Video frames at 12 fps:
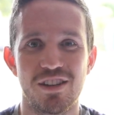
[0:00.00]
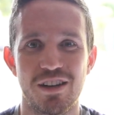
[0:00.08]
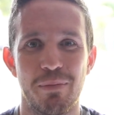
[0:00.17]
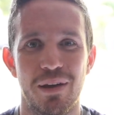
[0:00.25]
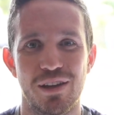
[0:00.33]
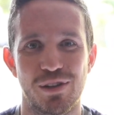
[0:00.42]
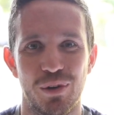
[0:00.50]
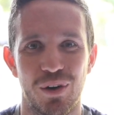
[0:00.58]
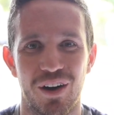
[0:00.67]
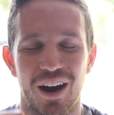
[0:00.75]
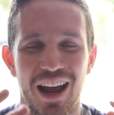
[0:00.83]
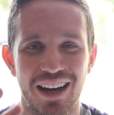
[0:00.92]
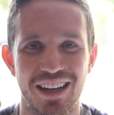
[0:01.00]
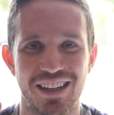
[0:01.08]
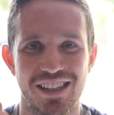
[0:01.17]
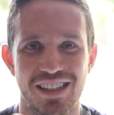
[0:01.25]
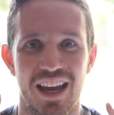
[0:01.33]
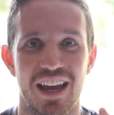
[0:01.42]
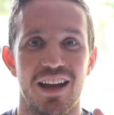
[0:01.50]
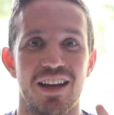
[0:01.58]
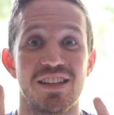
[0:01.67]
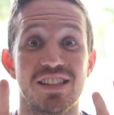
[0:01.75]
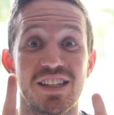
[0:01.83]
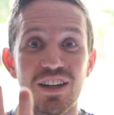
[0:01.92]
I jump on the tour, I need to say,
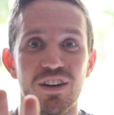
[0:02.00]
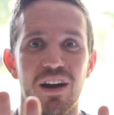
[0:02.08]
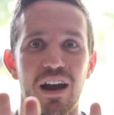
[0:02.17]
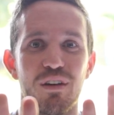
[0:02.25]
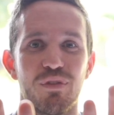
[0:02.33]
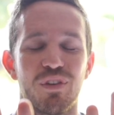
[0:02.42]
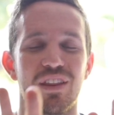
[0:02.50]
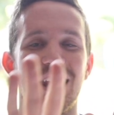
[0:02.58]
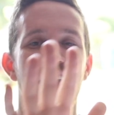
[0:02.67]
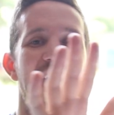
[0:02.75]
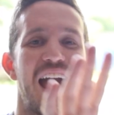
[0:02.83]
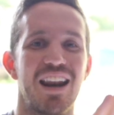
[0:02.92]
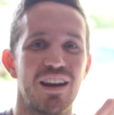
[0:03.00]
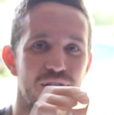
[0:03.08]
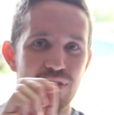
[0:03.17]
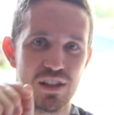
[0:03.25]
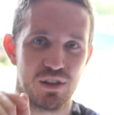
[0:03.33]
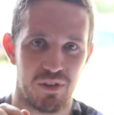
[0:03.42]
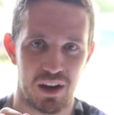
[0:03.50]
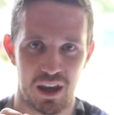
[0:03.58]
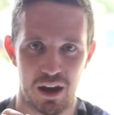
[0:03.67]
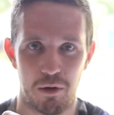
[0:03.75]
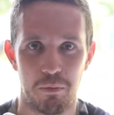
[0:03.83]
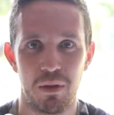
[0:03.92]
stick around for the end of this
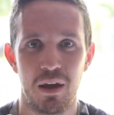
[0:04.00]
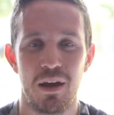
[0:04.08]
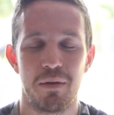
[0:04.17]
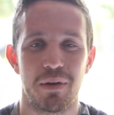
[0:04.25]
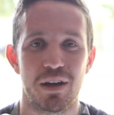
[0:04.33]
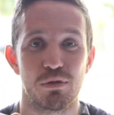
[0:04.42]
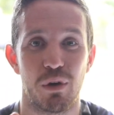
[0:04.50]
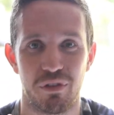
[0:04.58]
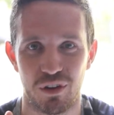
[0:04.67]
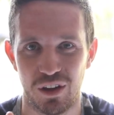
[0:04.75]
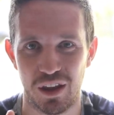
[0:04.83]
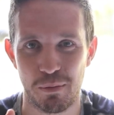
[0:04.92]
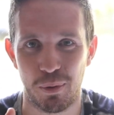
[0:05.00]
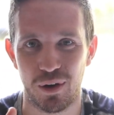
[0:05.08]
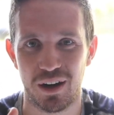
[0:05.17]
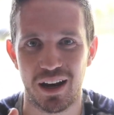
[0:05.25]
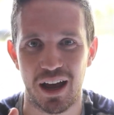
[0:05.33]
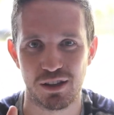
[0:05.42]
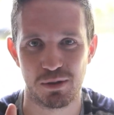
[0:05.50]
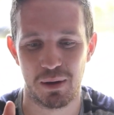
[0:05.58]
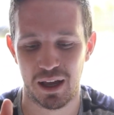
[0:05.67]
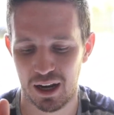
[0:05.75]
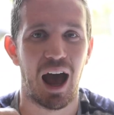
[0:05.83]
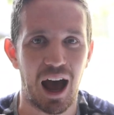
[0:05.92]
video because we have a really important announcement.